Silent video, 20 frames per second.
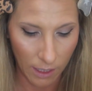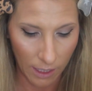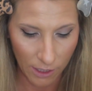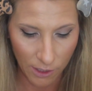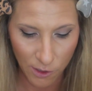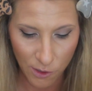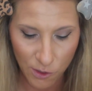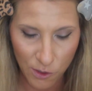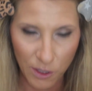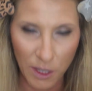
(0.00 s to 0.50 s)

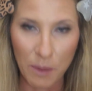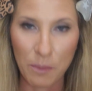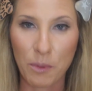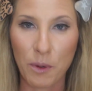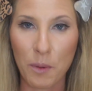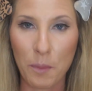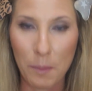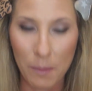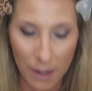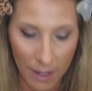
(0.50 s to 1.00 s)
usually
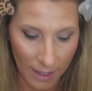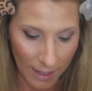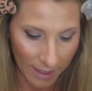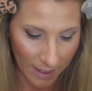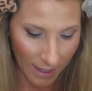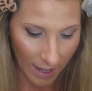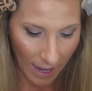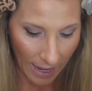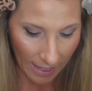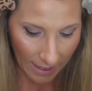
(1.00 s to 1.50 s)
put
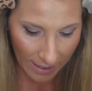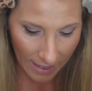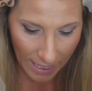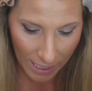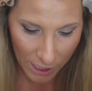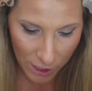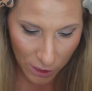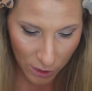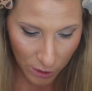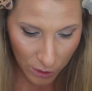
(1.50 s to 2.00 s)
my
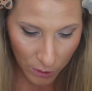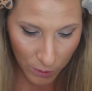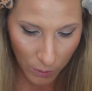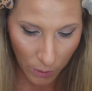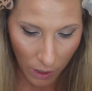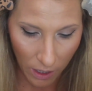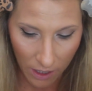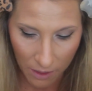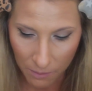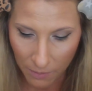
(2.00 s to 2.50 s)
eyelash
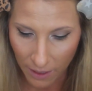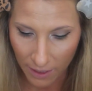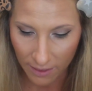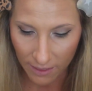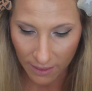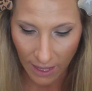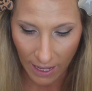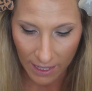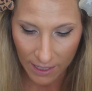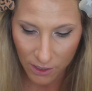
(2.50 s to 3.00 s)
glue on my
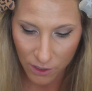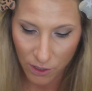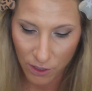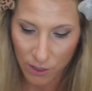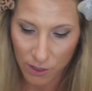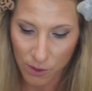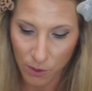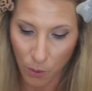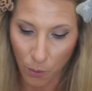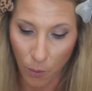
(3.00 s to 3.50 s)

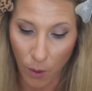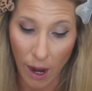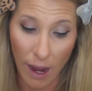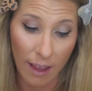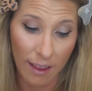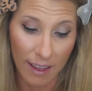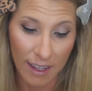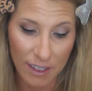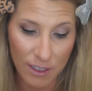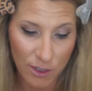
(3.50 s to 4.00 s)
lashes
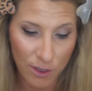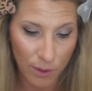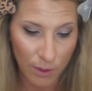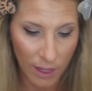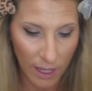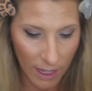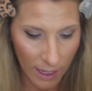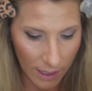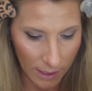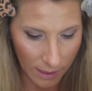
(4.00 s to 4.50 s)
while I do
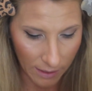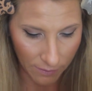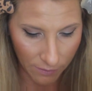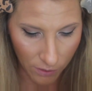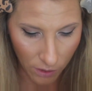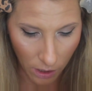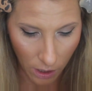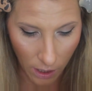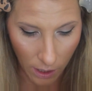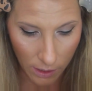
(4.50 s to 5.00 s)
that and I
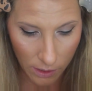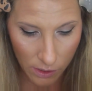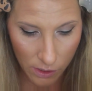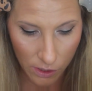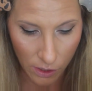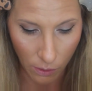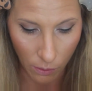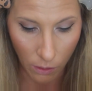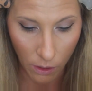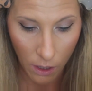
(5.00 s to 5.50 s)
forgot.
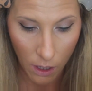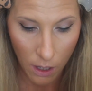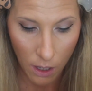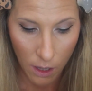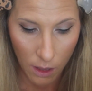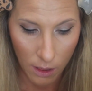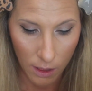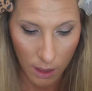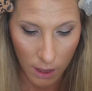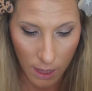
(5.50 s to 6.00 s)
So
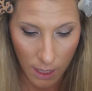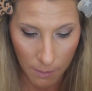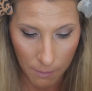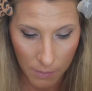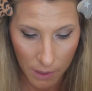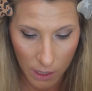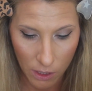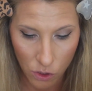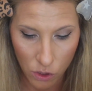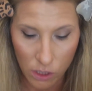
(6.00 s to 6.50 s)
let
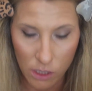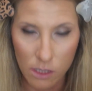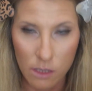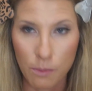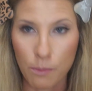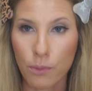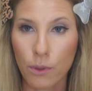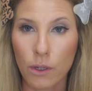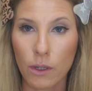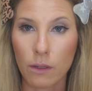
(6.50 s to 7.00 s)
me
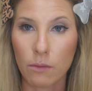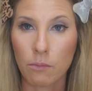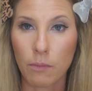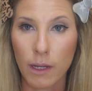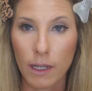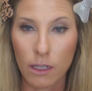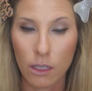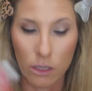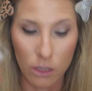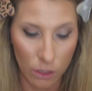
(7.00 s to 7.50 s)
just put
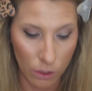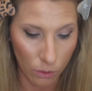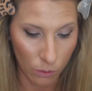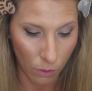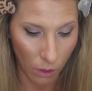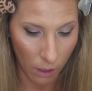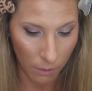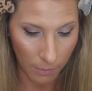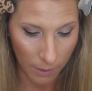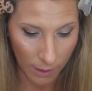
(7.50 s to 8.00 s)
my
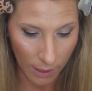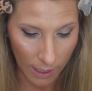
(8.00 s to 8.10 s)
glue on my